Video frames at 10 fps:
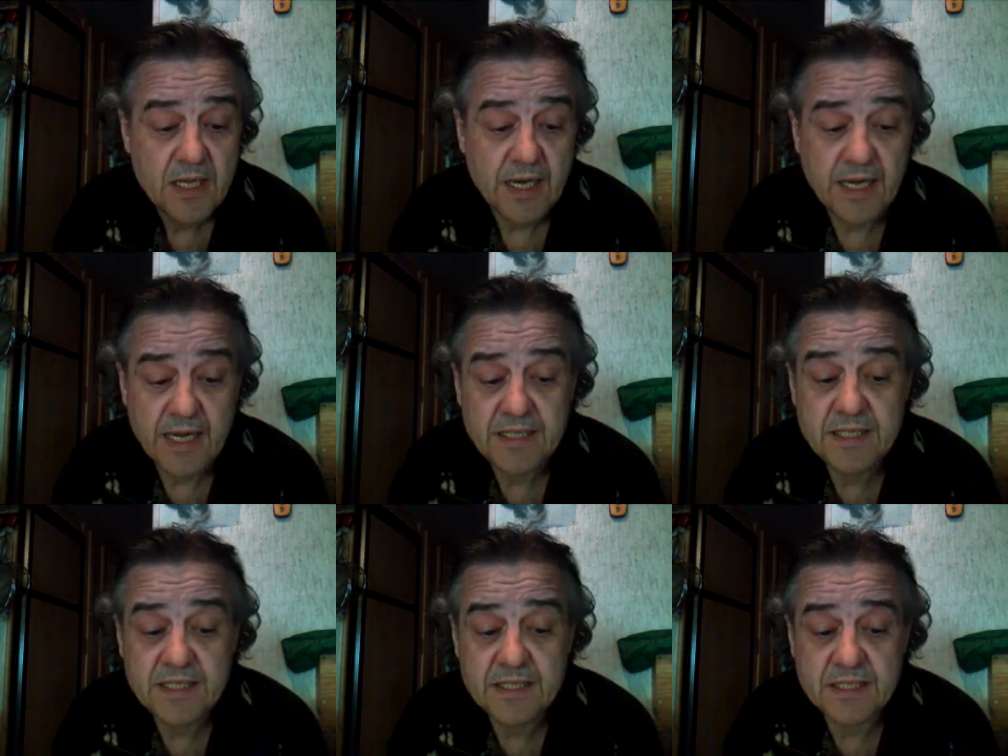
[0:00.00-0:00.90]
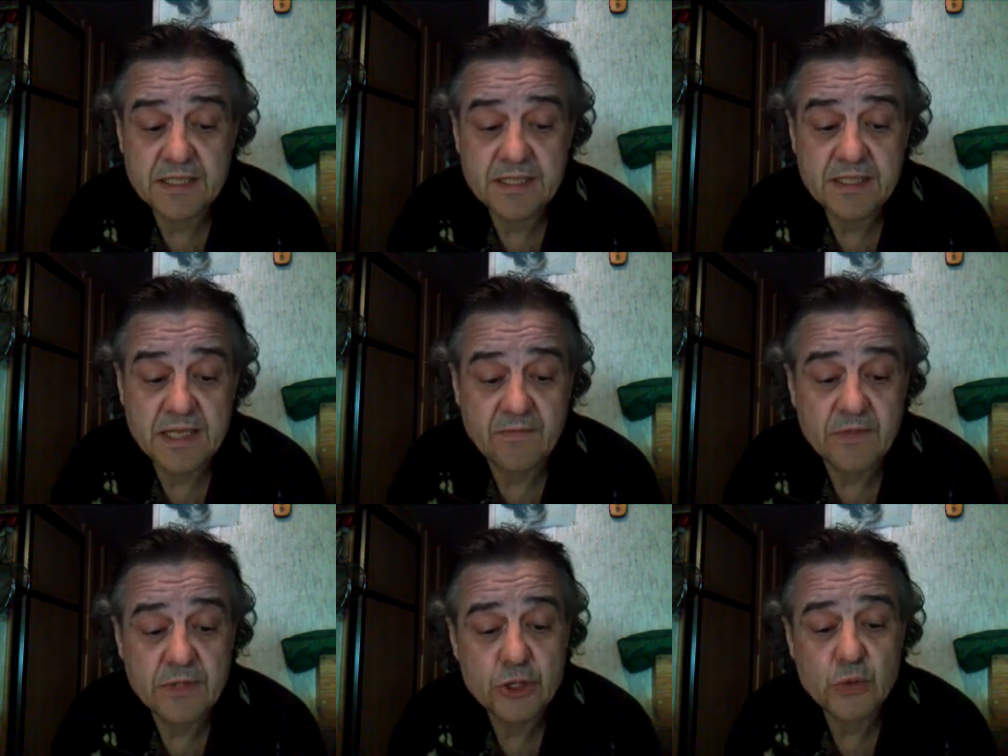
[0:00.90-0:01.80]
In
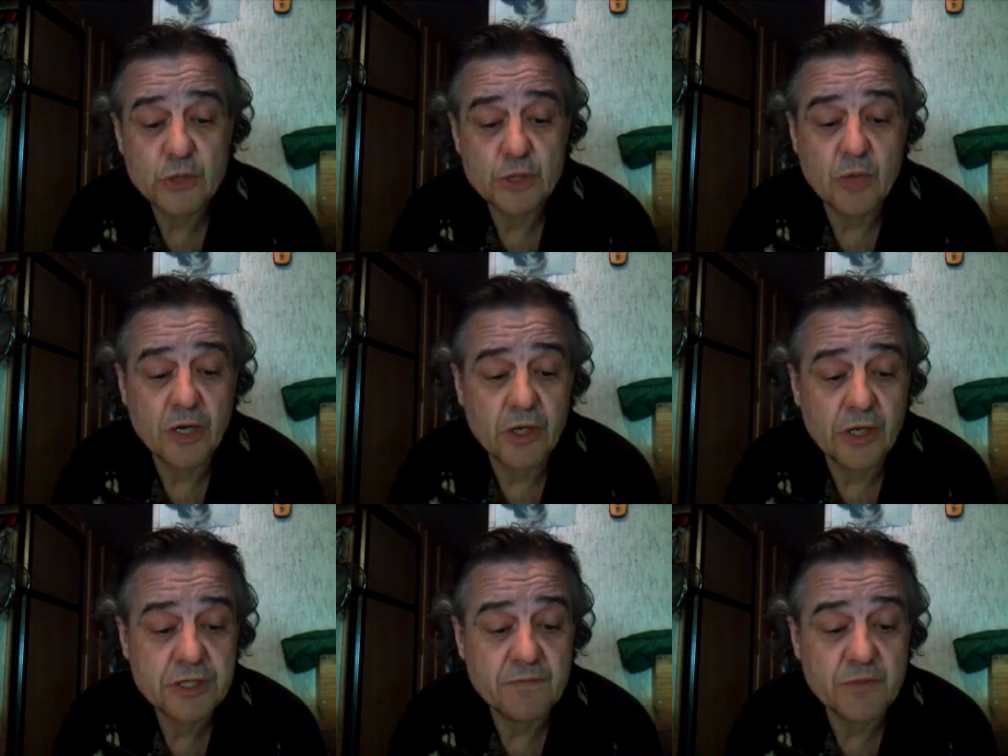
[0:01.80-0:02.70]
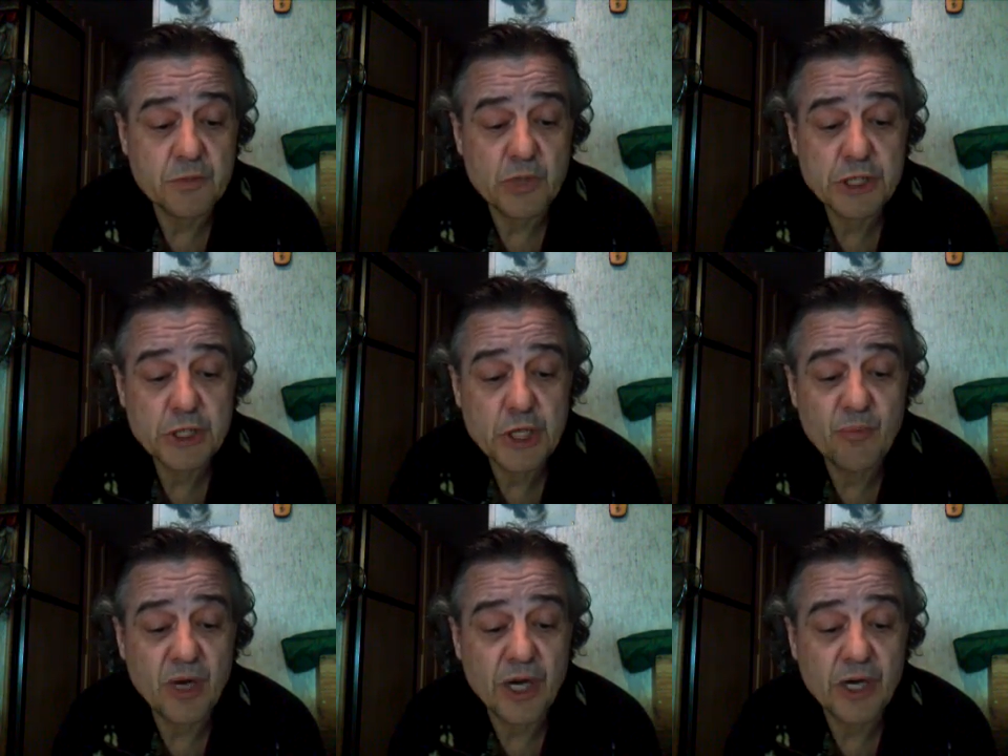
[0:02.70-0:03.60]
1867, the Jewish monarchs of the British
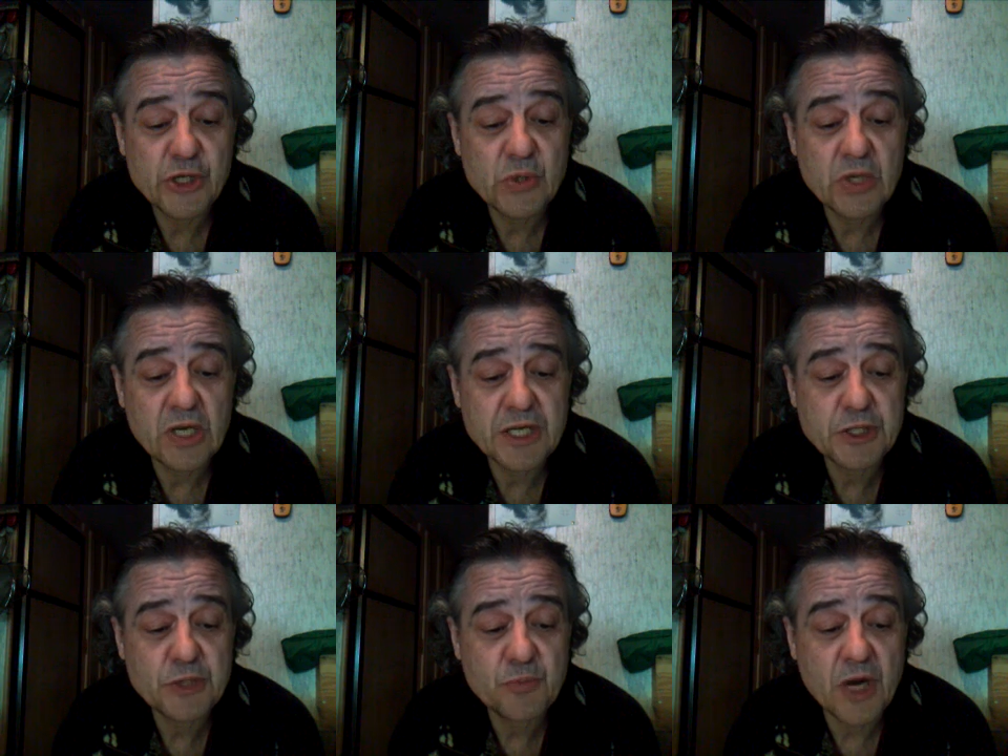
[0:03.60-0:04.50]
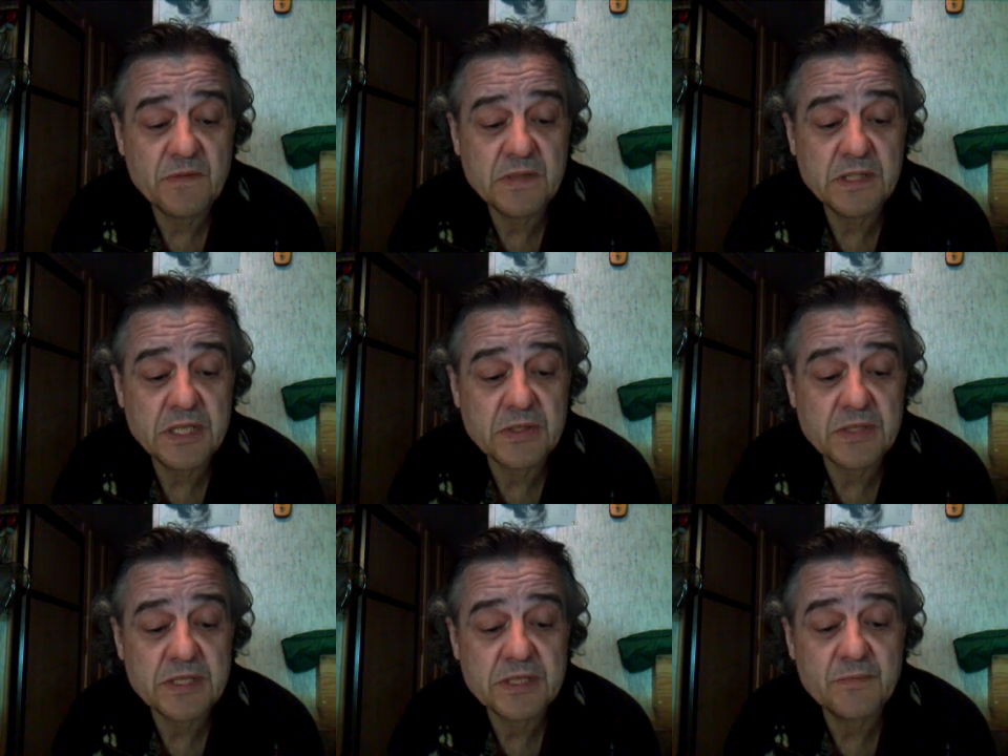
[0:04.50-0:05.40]
Empire utilized their private legal
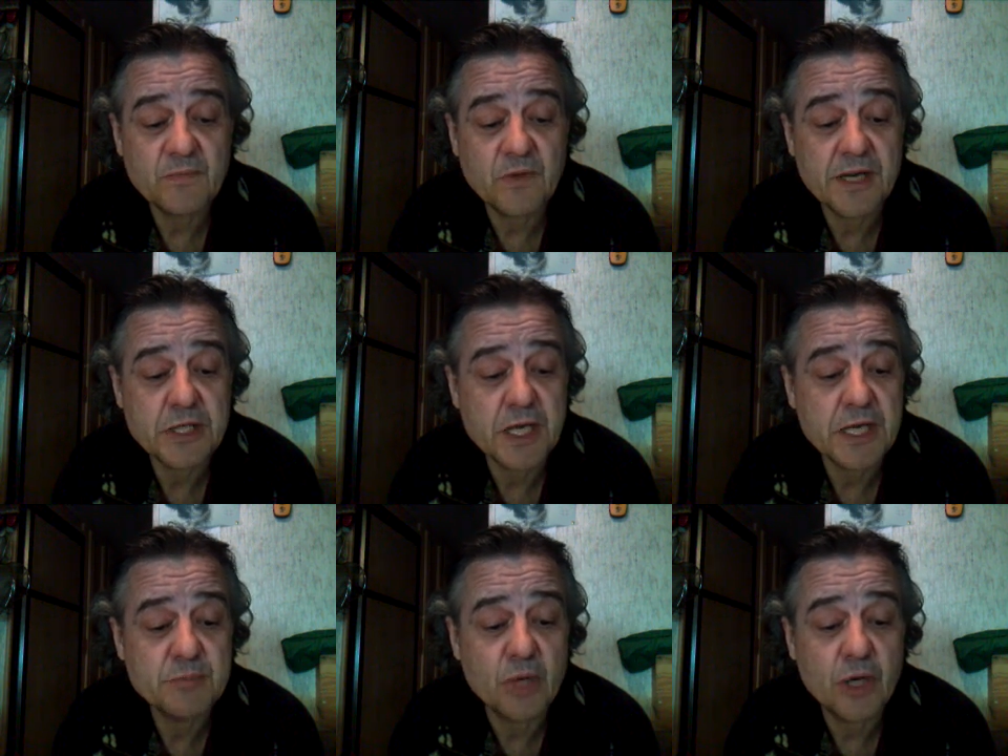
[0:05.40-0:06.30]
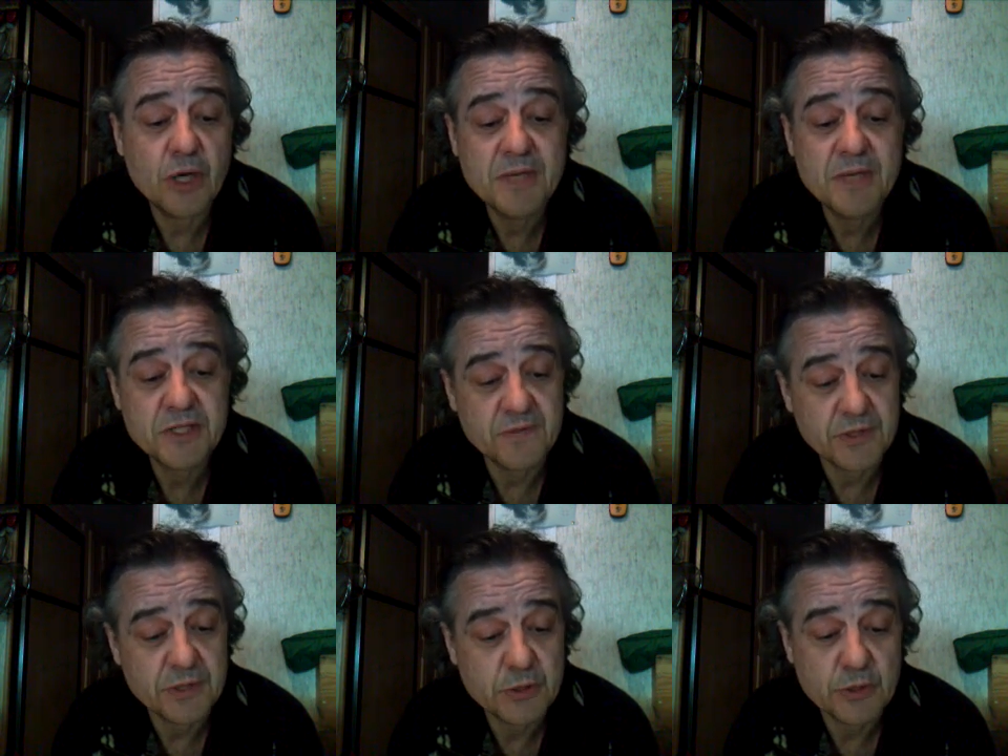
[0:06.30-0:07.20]
system franchise Bar
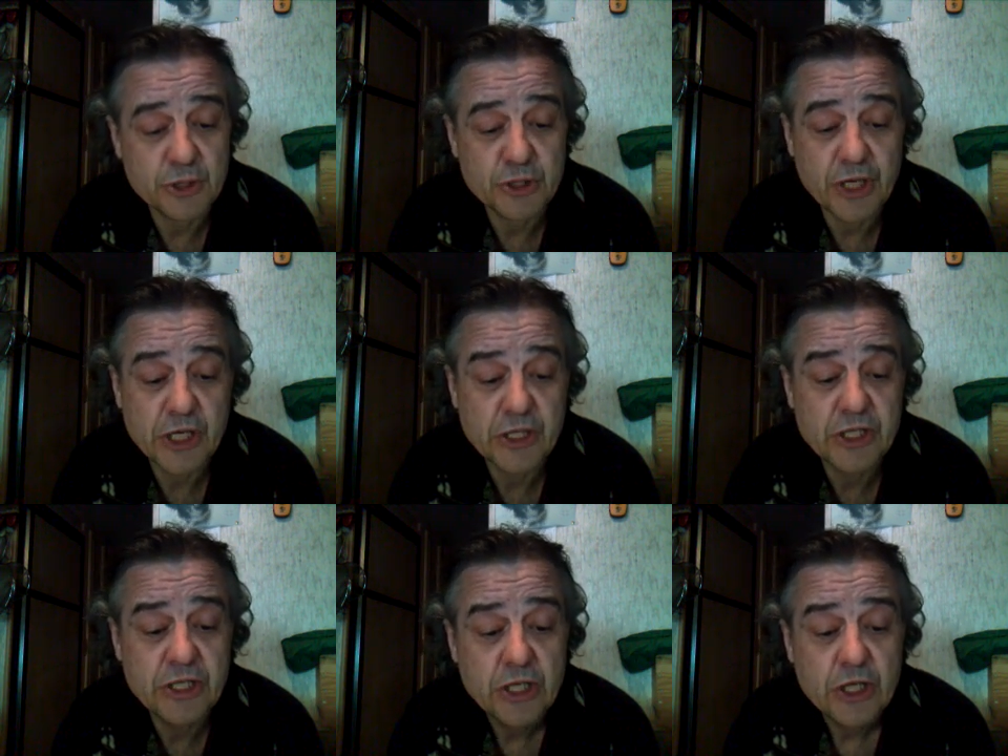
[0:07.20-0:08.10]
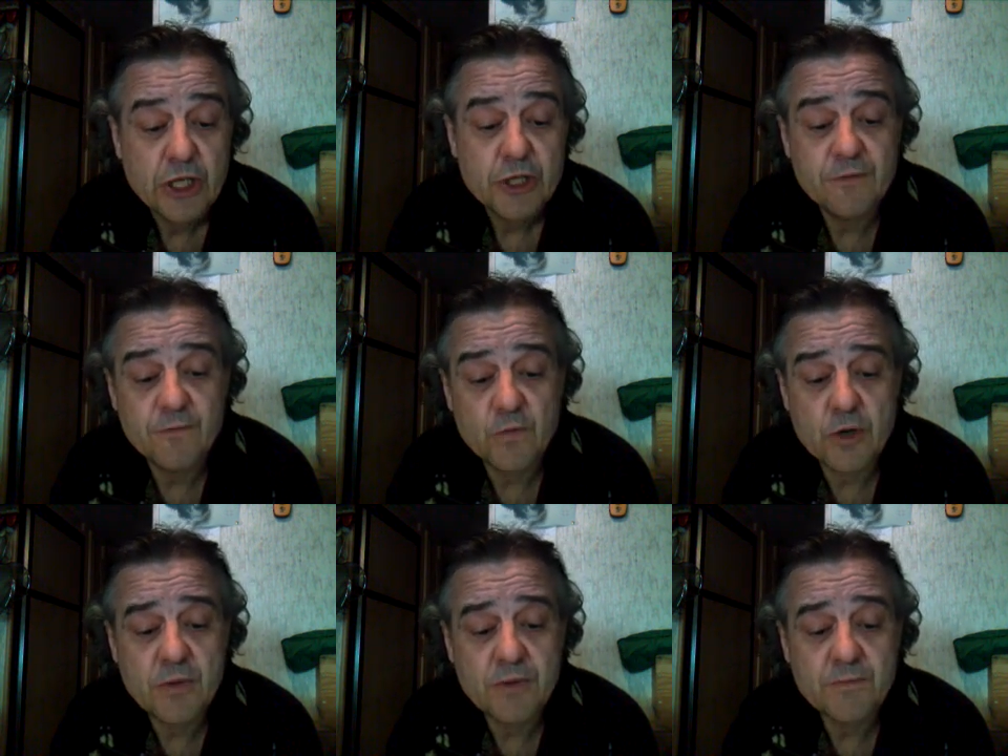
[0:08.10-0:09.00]
Mitzvah Association to
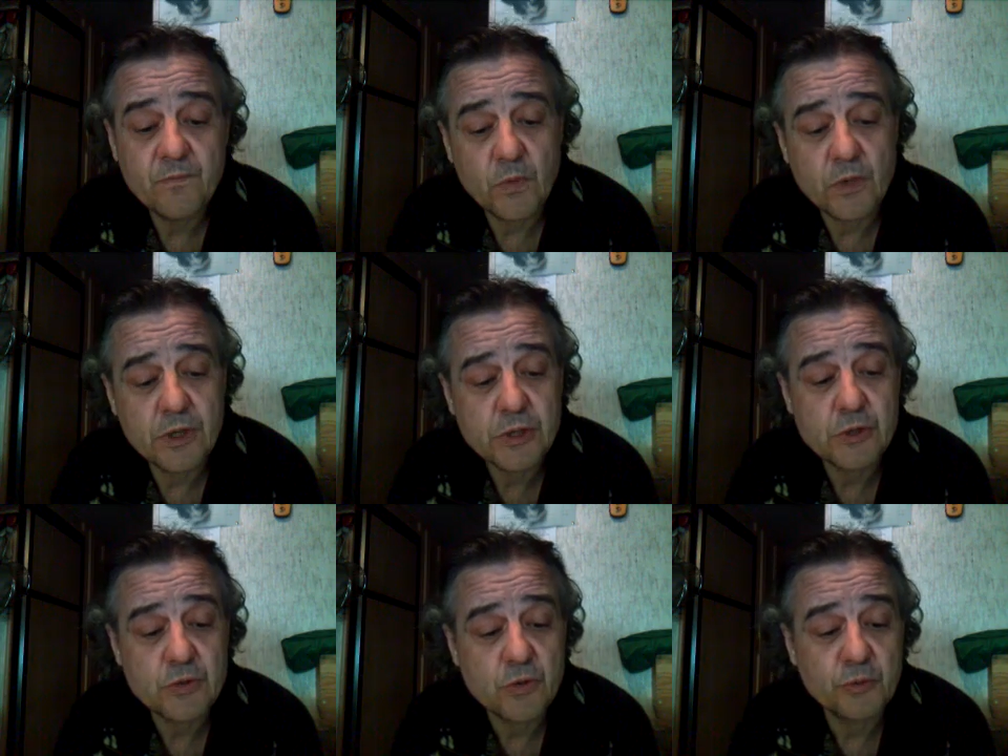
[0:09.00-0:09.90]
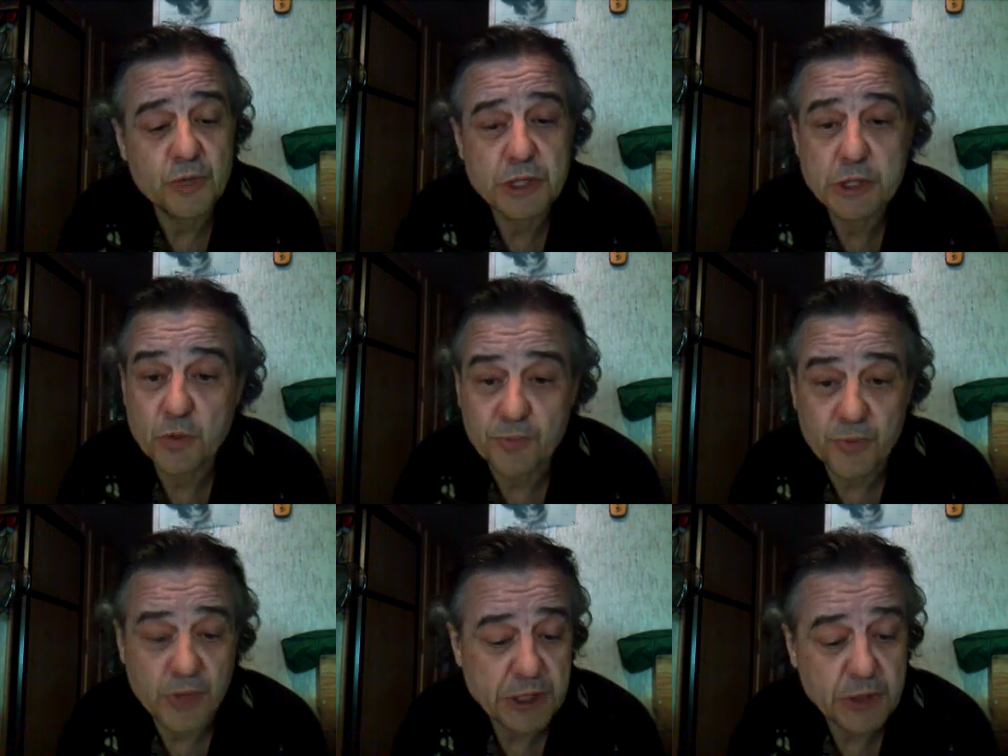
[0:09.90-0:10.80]
form a foreign-controlled British
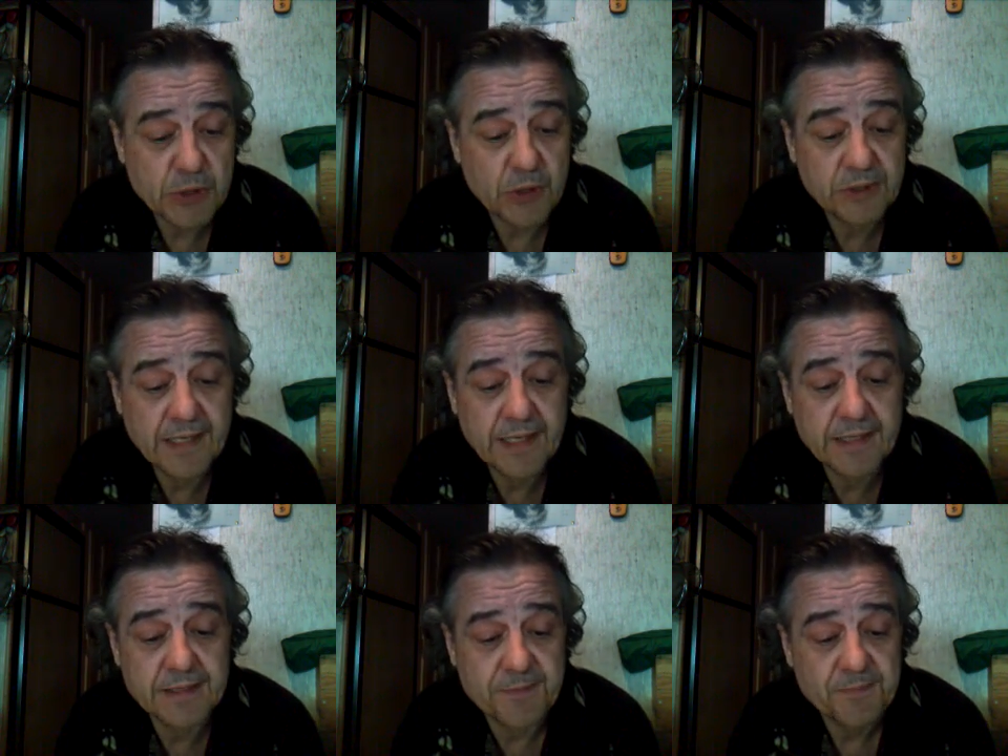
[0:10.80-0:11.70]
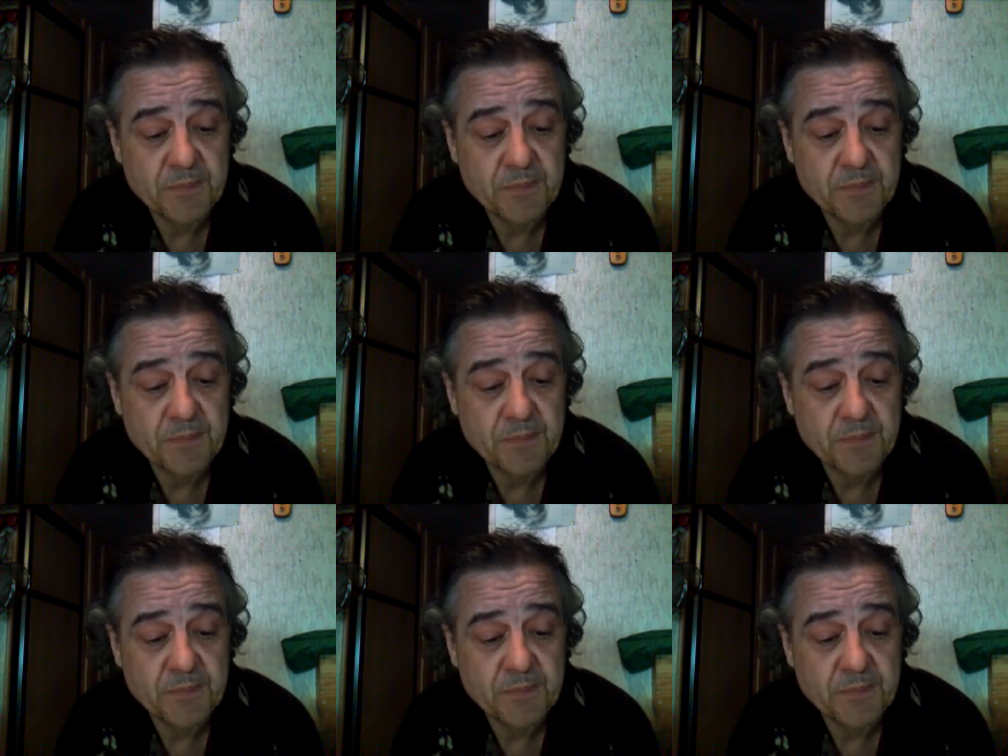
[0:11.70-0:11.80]
corporation called Canada.